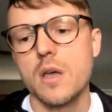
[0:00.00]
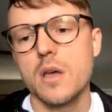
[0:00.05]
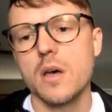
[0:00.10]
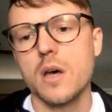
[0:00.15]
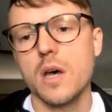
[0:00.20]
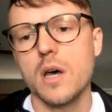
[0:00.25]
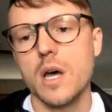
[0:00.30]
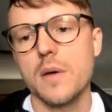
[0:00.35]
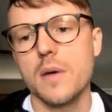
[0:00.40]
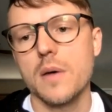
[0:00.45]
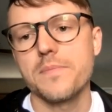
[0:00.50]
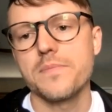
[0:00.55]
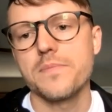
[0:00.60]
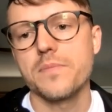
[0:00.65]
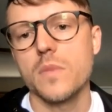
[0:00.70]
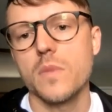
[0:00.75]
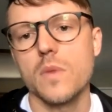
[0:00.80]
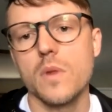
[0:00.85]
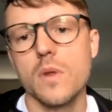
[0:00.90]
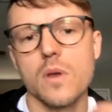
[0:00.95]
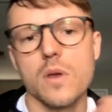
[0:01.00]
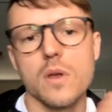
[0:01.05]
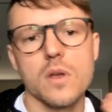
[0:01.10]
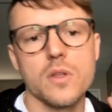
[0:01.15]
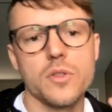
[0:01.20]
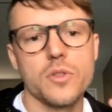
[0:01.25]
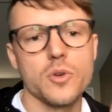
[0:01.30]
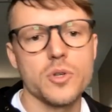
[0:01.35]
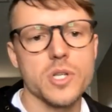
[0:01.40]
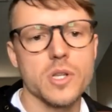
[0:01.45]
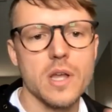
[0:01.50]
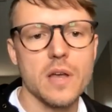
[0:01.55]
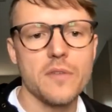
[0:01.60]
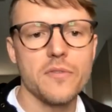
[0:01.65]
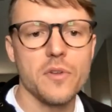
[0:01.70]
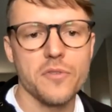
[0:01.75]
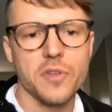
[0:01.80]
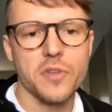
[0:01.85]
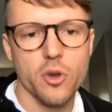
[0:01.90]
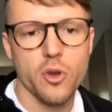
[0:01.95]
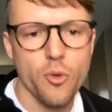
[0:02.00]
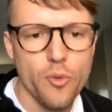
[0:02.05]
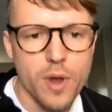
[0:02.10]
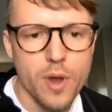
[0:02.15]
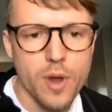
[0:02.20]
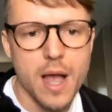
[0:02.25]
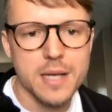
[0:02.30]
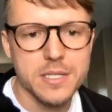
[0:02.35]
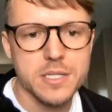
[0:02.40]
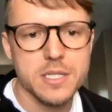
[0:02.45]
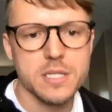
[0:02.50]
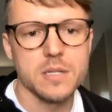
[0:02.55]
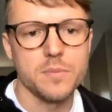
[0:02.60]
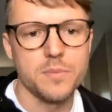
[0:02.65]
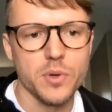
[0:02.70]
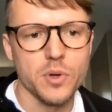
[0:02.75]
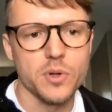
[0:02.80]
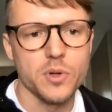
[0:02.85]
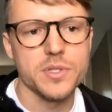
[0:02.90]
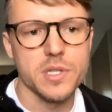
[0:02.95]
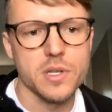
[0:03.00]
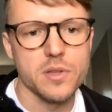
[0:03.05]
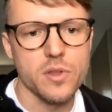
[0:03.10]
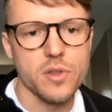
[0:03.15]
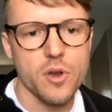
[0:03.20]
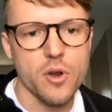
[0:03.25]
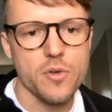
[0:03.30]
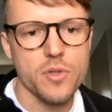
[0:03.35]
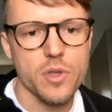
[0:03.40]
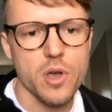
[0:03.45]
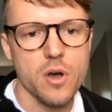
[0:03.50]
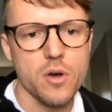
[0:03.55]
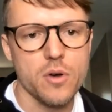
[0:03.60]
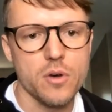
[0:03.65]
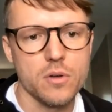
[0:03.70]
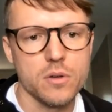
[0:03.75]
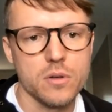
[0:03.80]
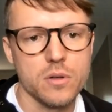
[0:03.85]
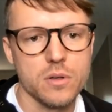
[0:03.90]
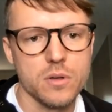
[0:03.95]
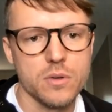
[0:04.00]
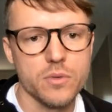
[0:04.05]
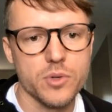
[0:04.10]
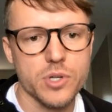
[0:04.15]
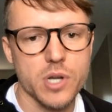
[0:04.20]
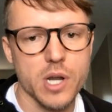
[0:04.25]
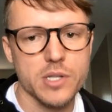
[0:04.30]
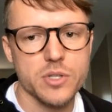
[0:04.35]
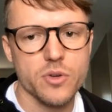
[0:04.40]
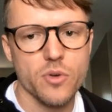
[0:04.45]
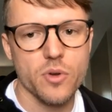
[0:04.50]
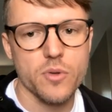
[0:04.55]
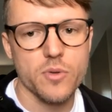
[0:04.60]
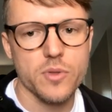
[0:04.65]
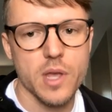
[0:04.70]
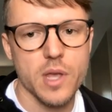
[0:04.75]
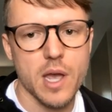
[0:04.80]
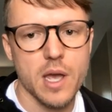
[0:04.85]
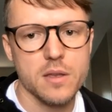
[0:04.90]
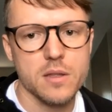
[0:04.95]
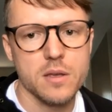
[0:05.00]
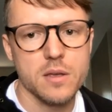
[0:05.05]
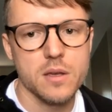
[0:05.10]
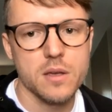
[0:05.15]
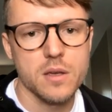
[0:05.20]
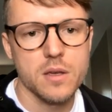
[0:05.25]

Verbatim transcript: There's a level of curiosity built in there, though. Would you guys agree with that?